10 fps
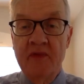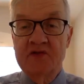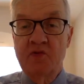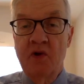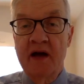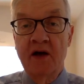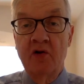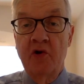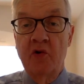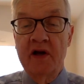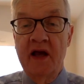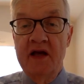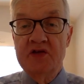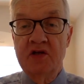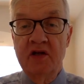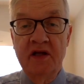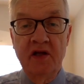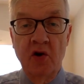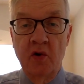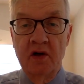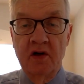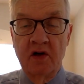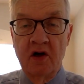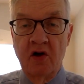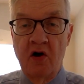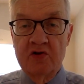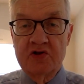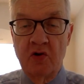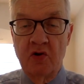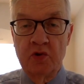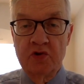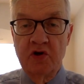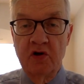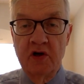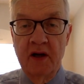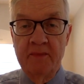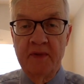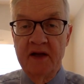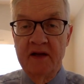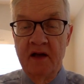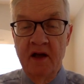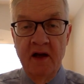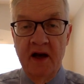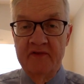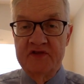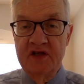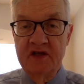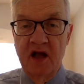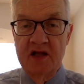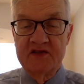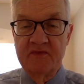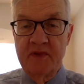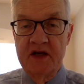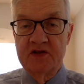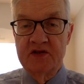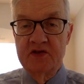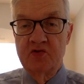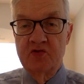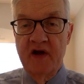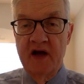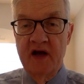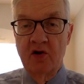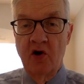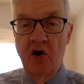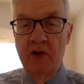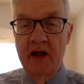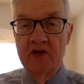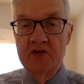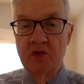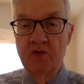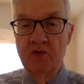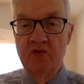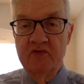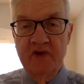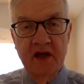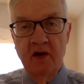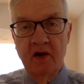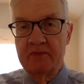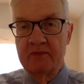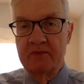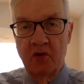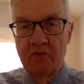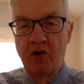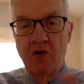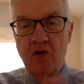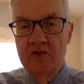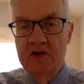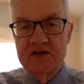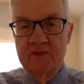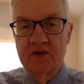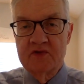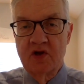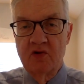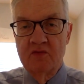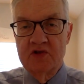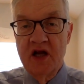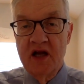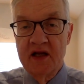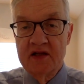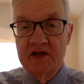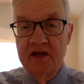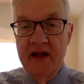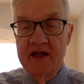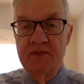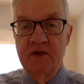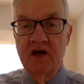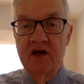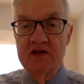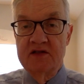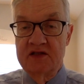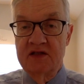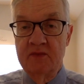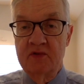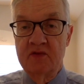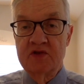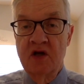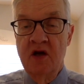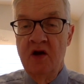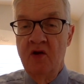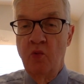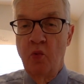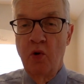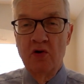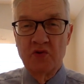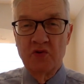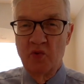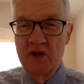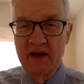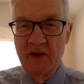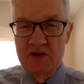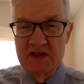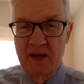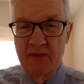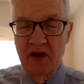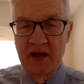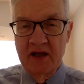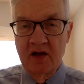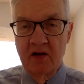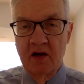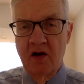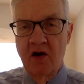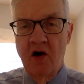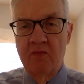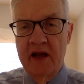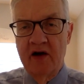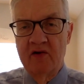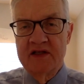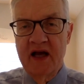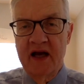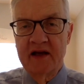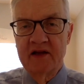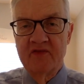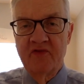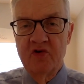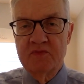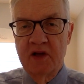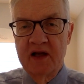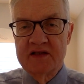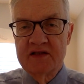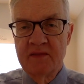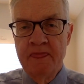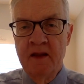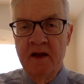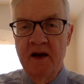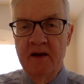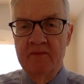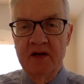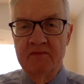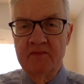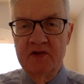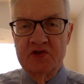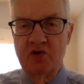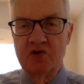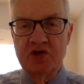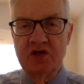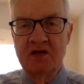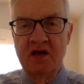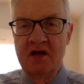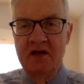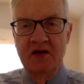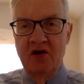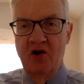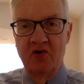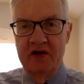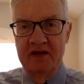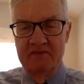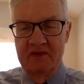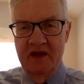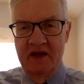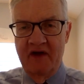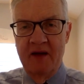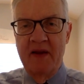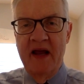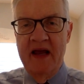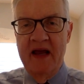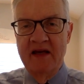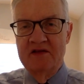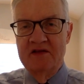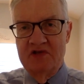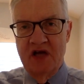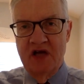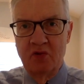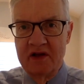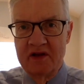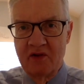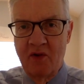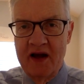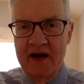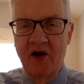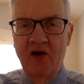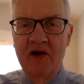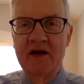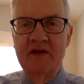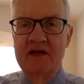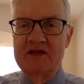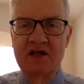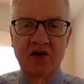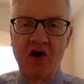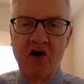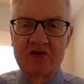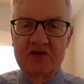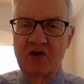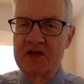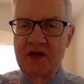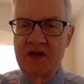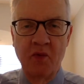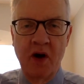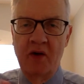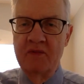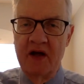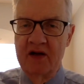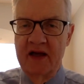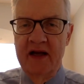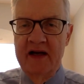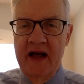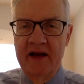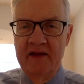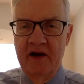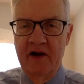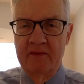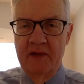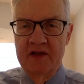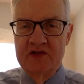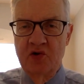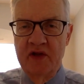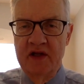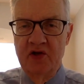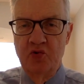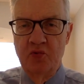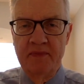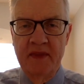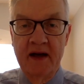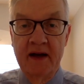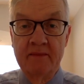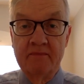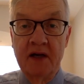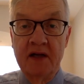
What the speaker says: that's right. Although occasionally, a gallstone will turn up, and I've seen lots of patients who've had their gallbladders removed, and lo and behold, the symptoms don't change, and that's because the symptoms weren't really resembling a gallbladder attack in the first place. But the surgeon, they've got pain in generally the right area. They see a gallstone, they say, well, we better get it out of there, and so they do. But